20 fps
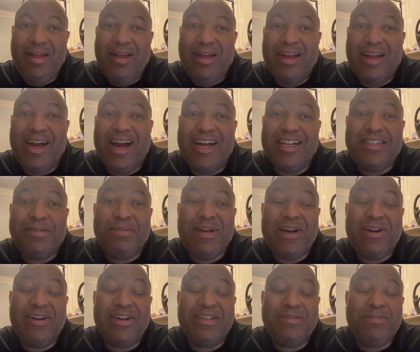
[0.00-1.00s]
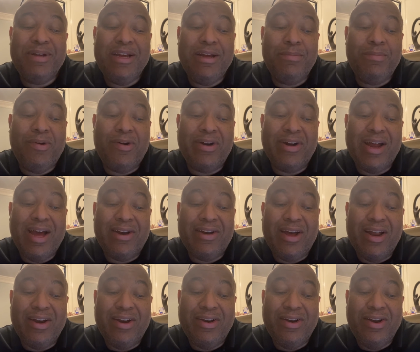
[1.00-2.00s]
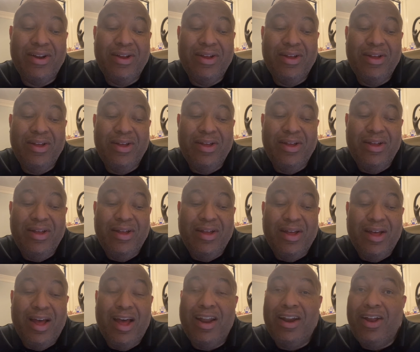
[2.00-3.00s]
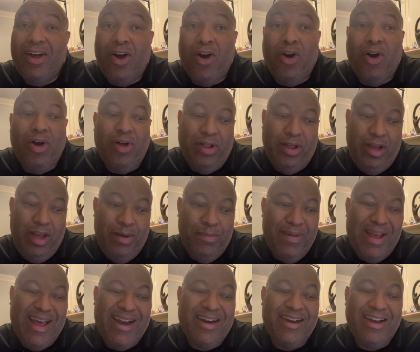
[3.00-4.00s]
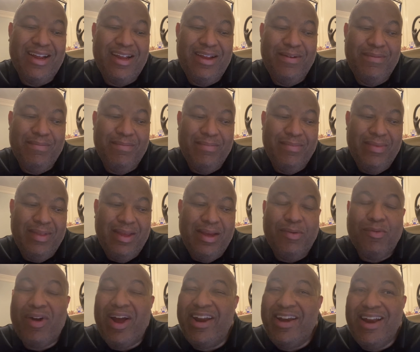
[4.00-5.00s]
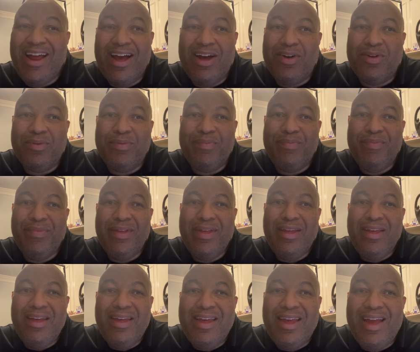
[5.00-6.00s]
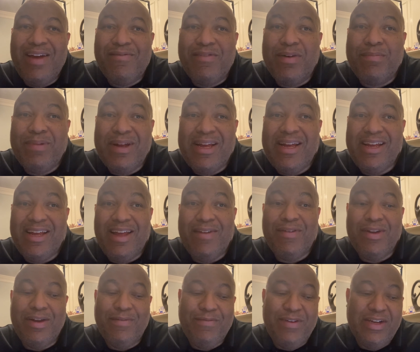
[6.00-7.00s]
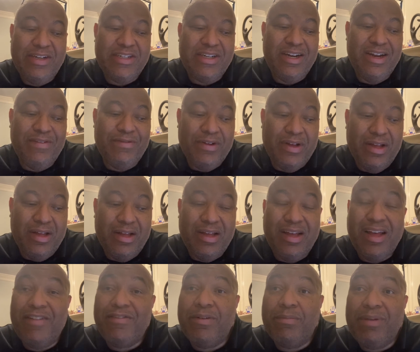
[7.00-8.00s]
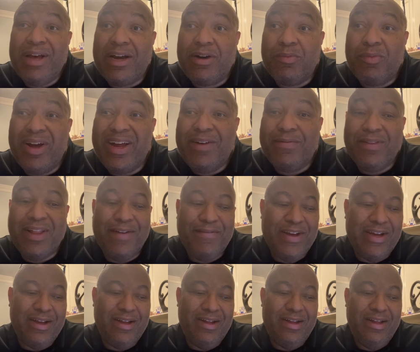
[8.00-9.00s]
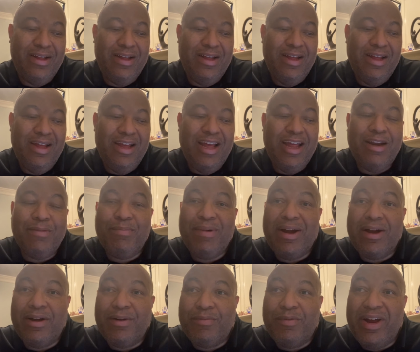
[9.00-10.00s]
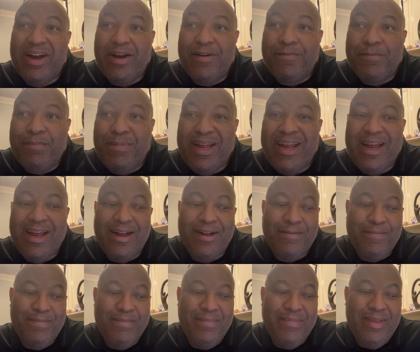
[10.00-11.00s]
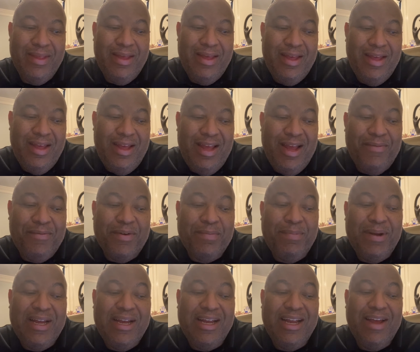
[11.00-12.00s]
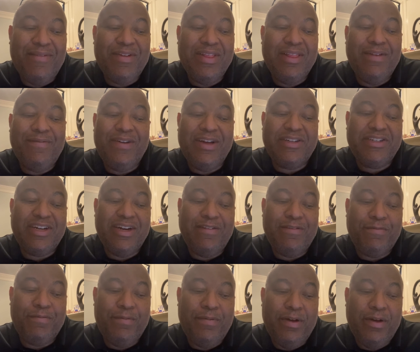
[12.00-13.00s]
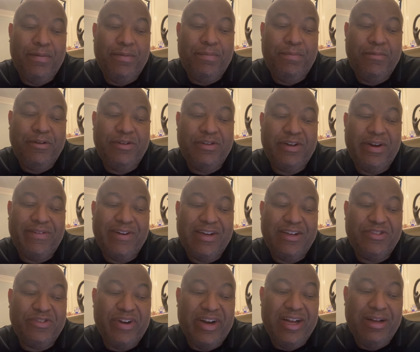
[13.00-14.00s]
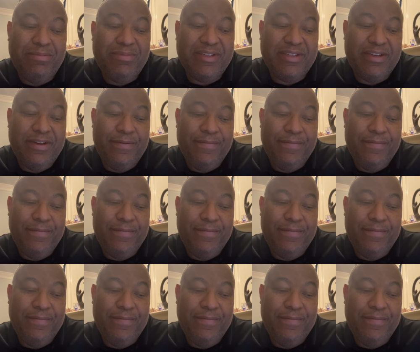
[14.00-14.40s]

God's Spirit is being poured out on all humanity right now, and we're being given a vision of a better way of living and a better way of being, and we're being given the vision of dreaming dreams.